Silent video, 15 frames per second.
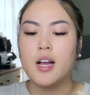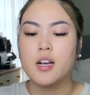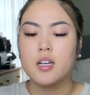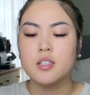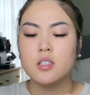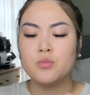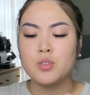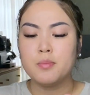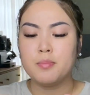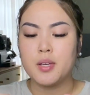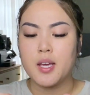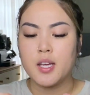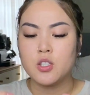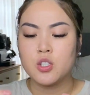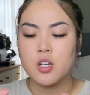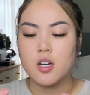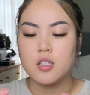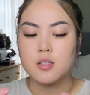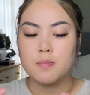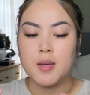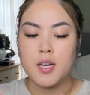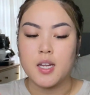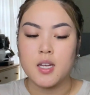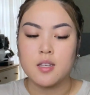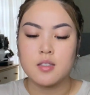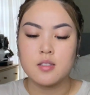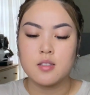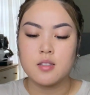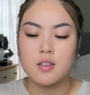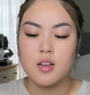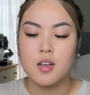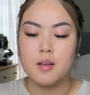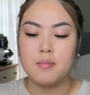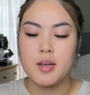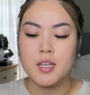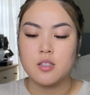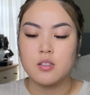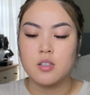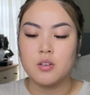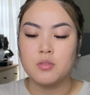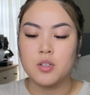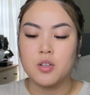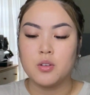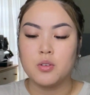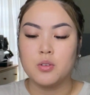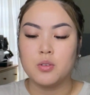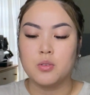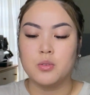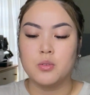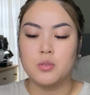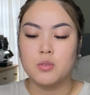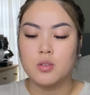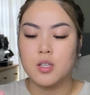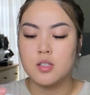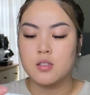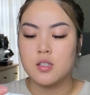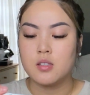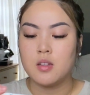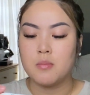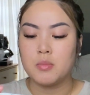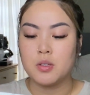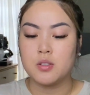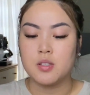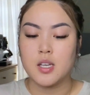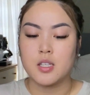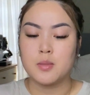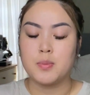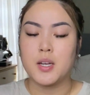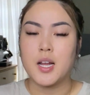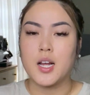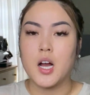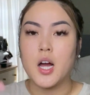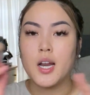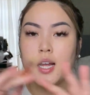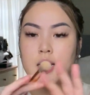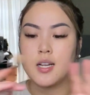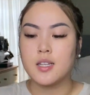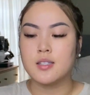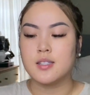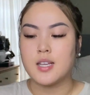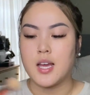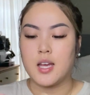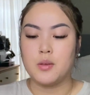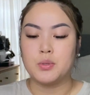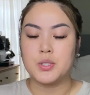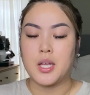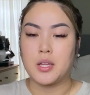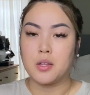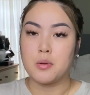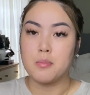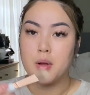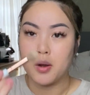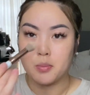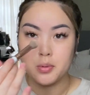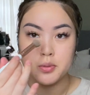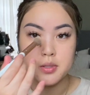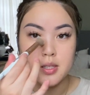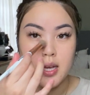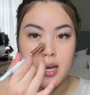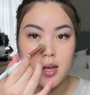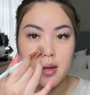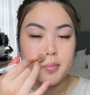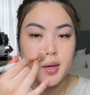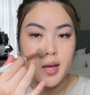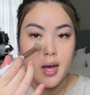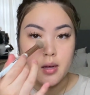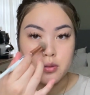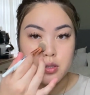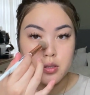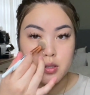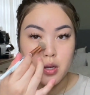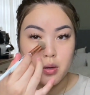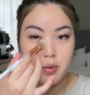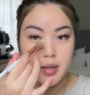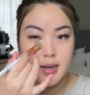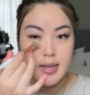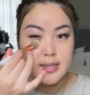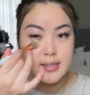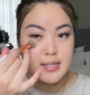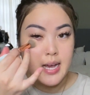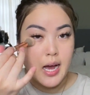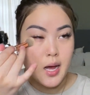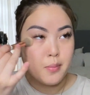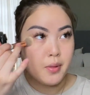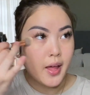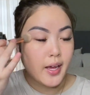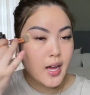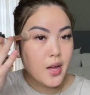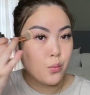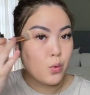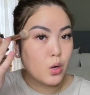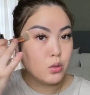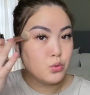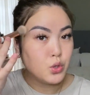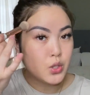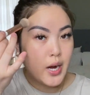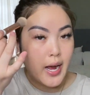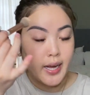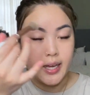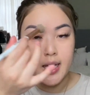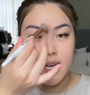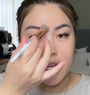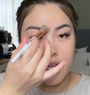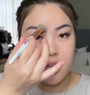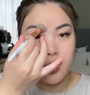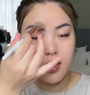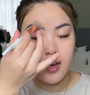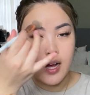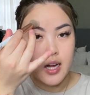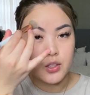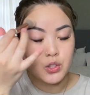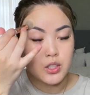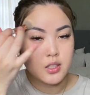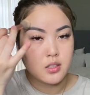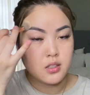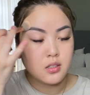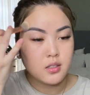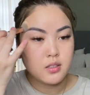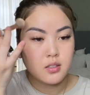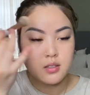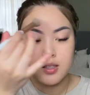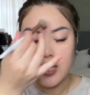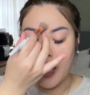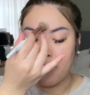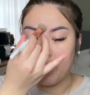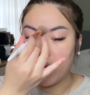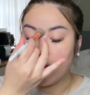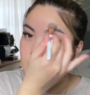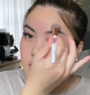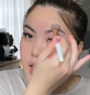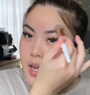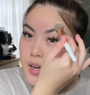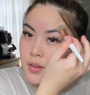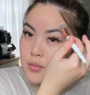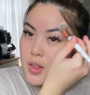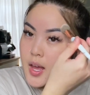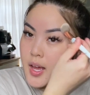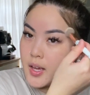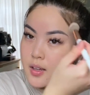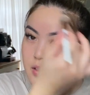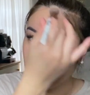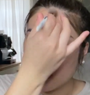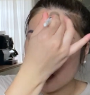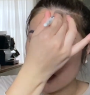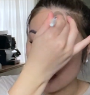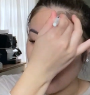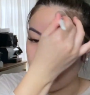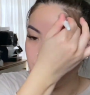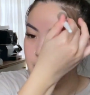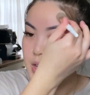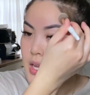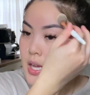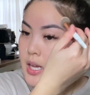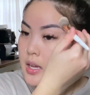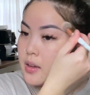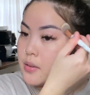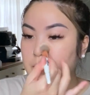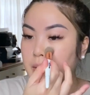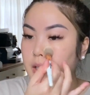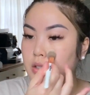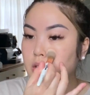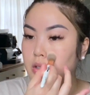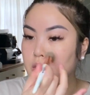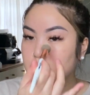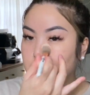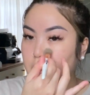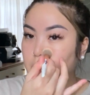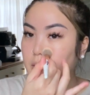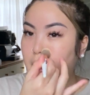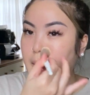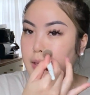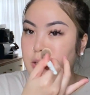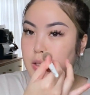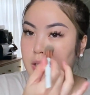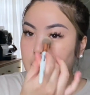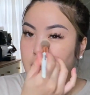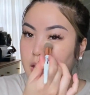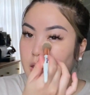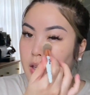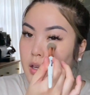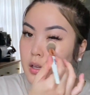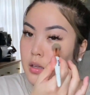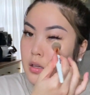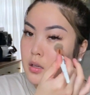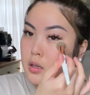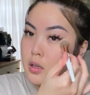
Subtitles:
I got this from BH Cosmetics. I don't know, it says number 6, but I got it in a set. It was like their marble set. But I'll just go in and dab. Like, I won't drag it. I'll just tap it to kind of like soften it to make sure there's no lines or anything.